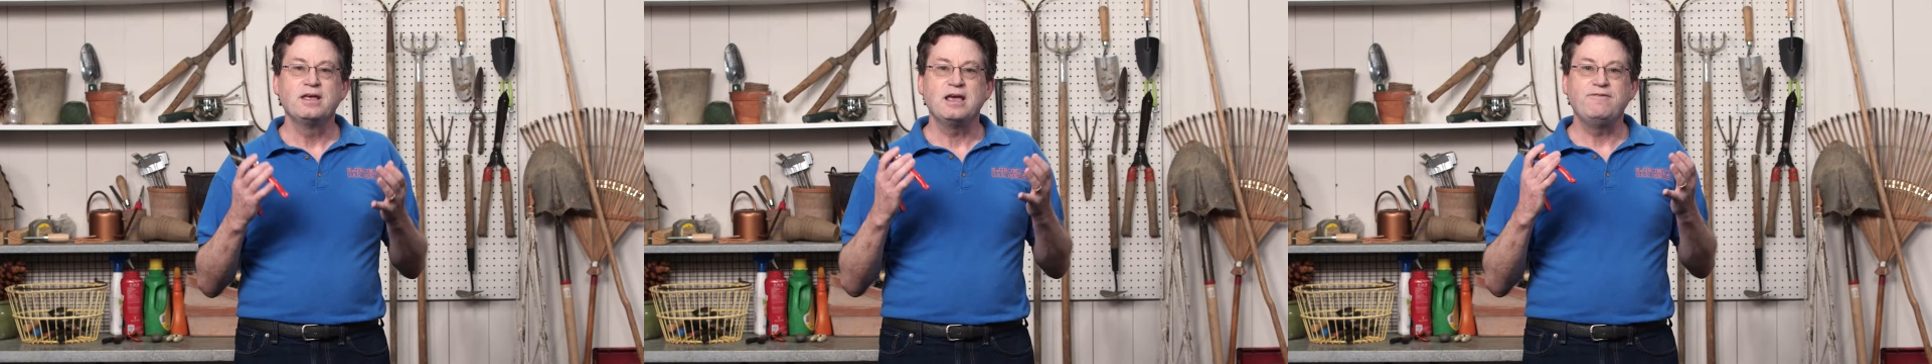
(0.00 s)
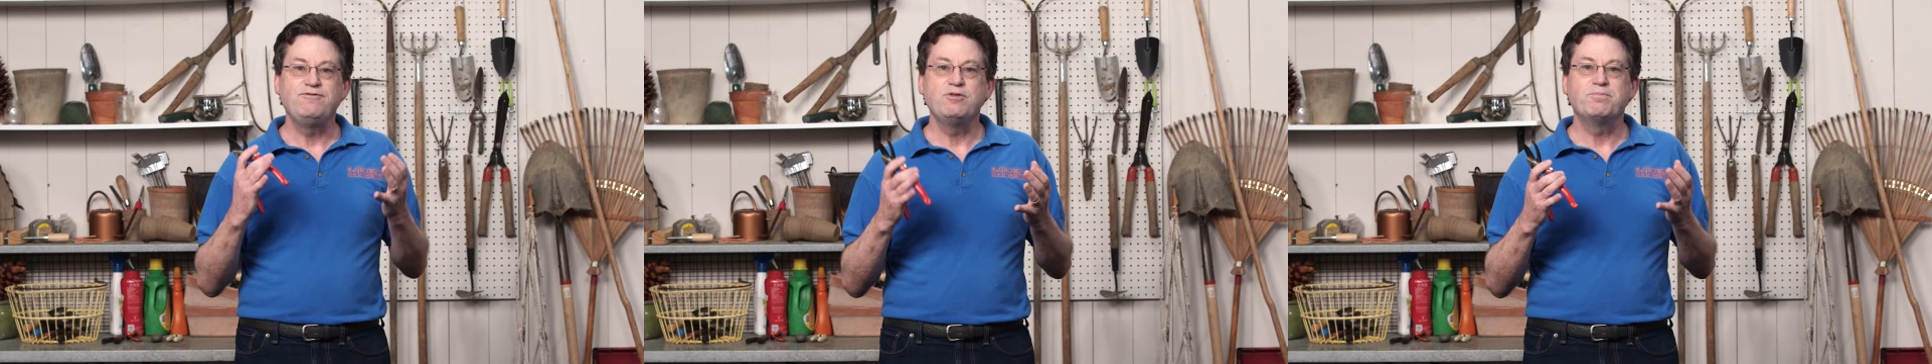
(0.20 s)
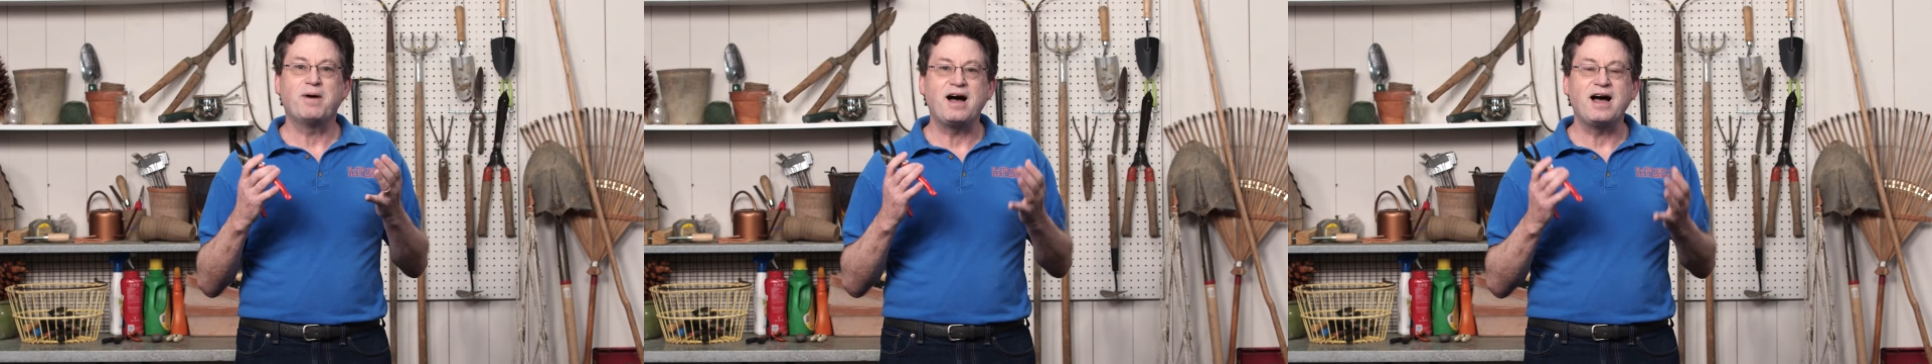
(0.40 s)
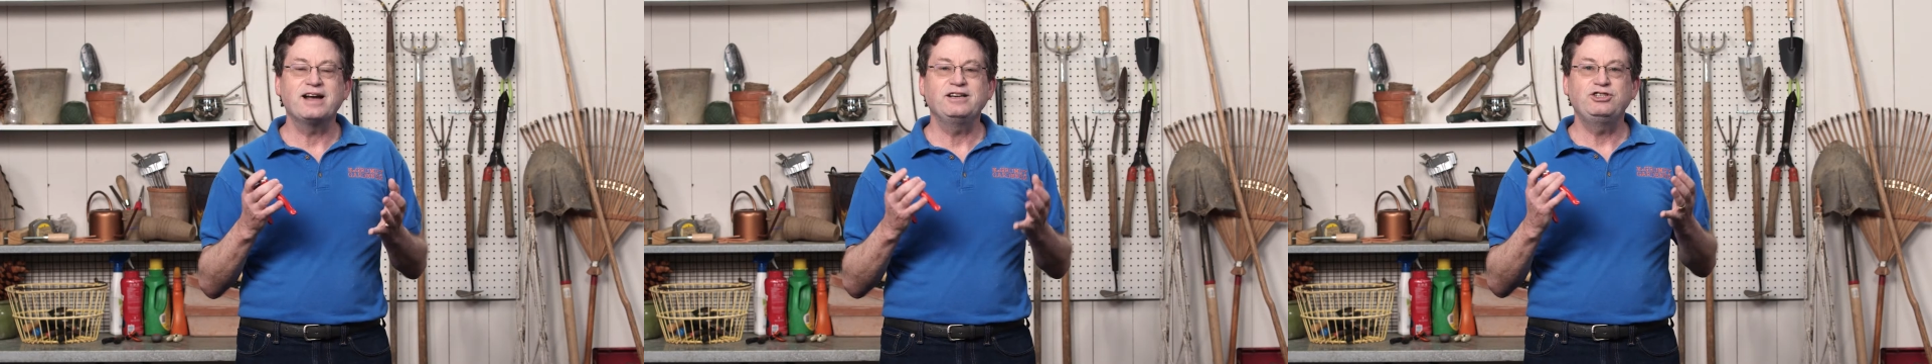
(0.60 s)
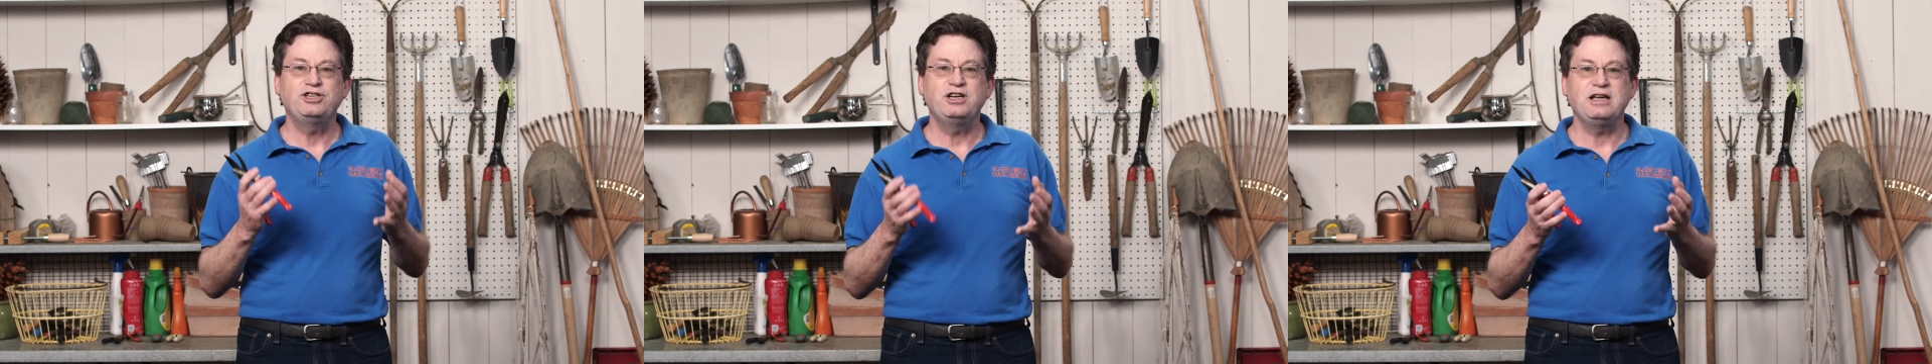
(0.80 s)
If you buy
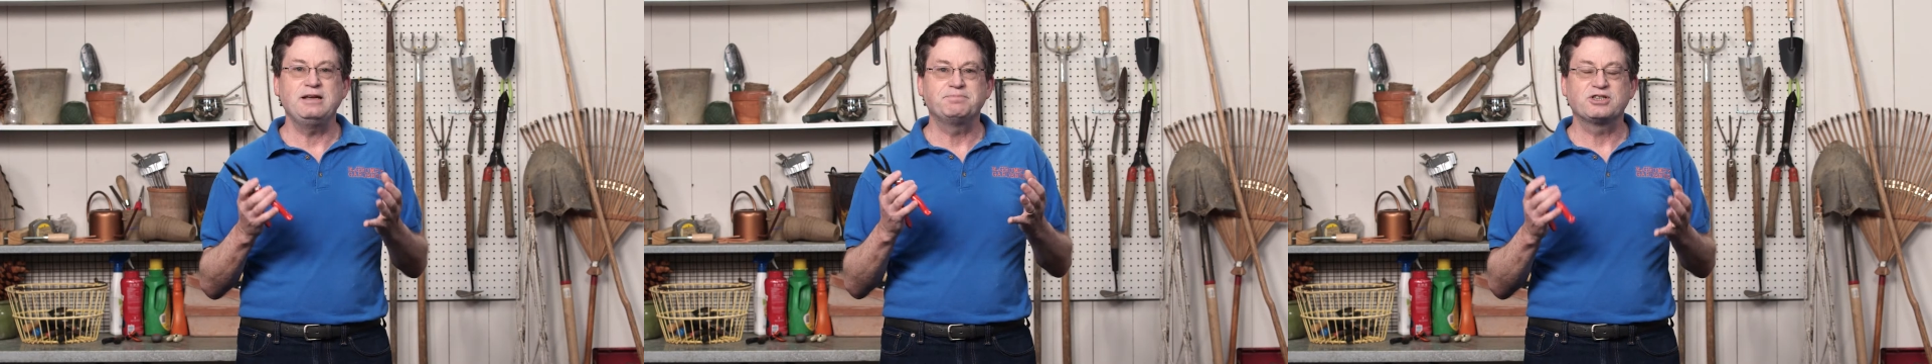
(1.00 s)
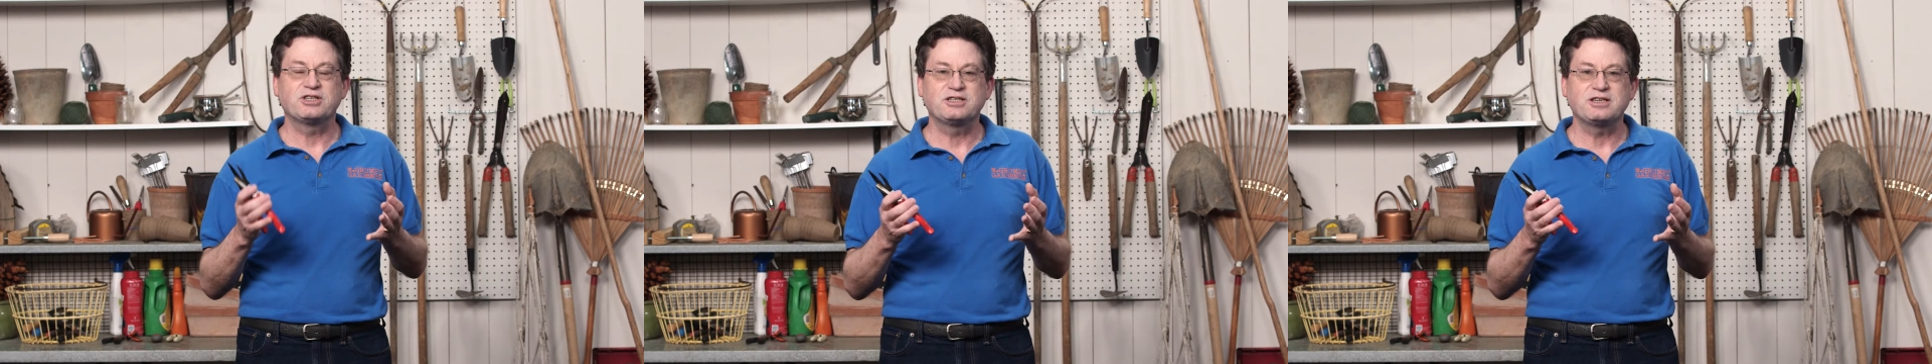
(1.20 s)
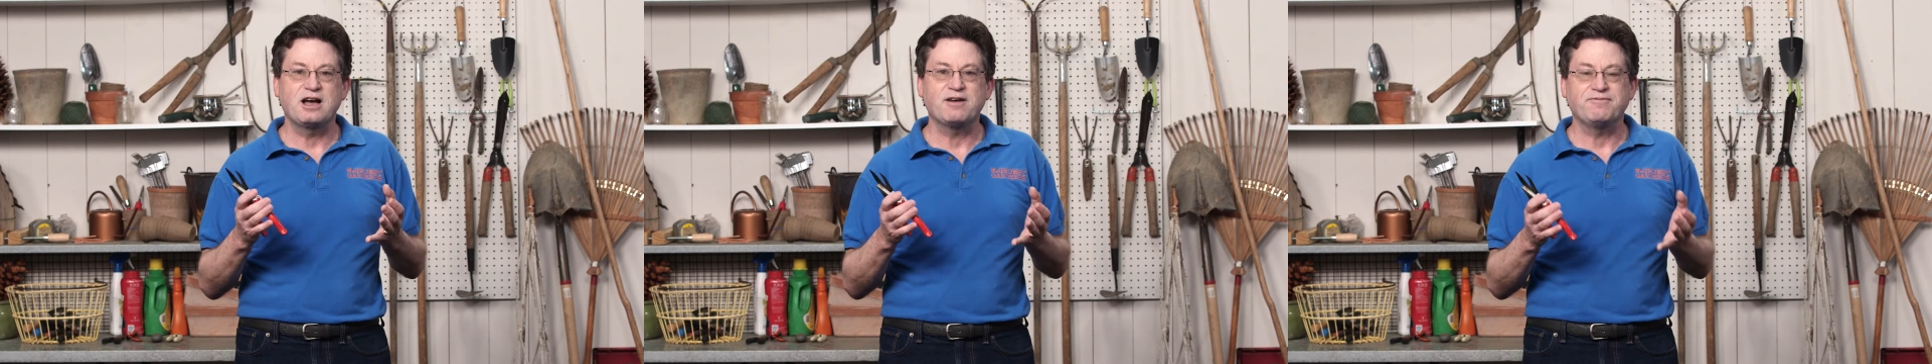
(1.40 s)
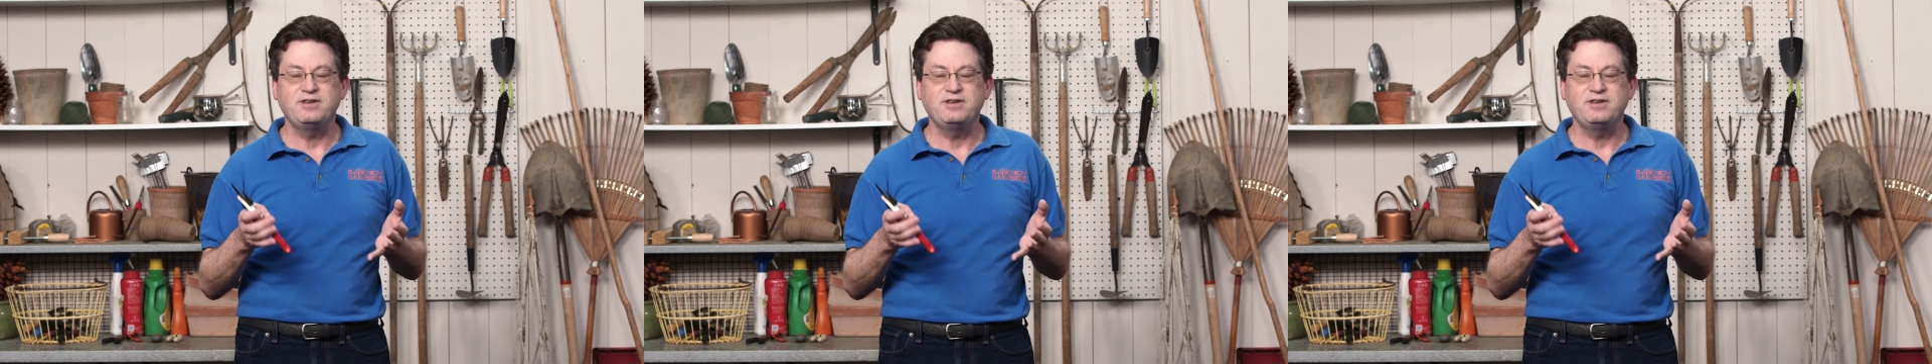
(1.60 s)
cheap stuff,